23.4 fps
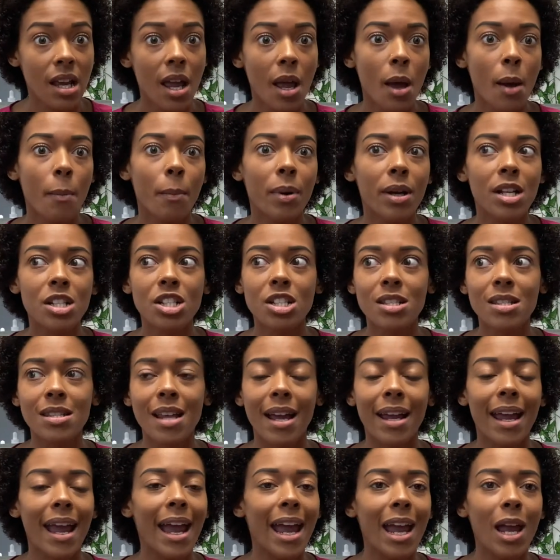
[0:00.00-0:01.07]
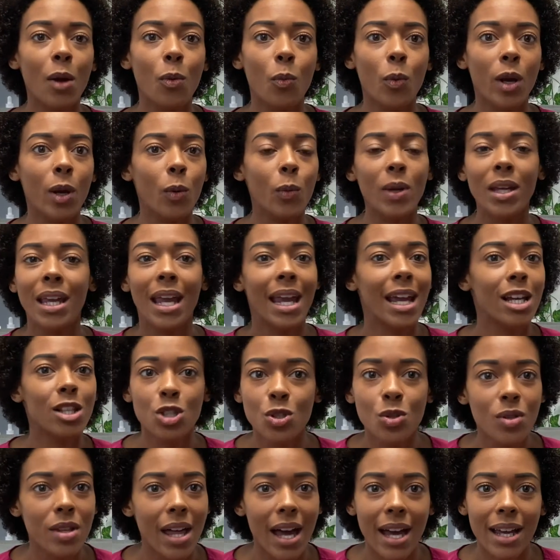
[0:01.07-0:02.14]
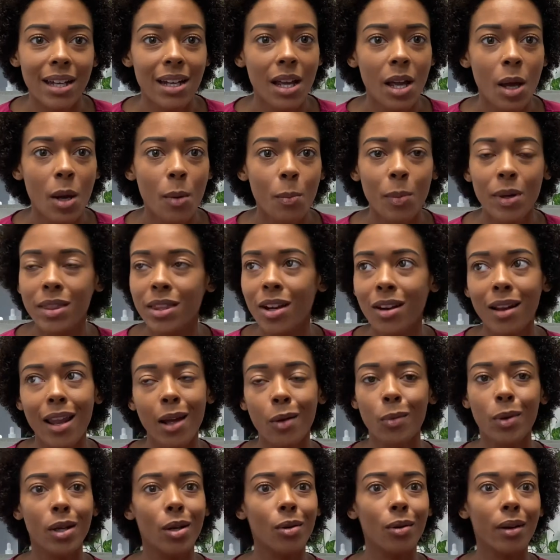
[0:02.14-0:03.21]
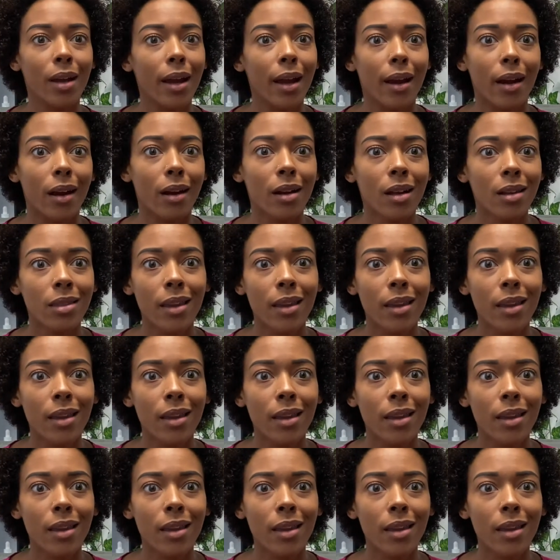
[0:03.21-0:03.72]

But it's just like, hey, we can't do that. But they're like, we don't care.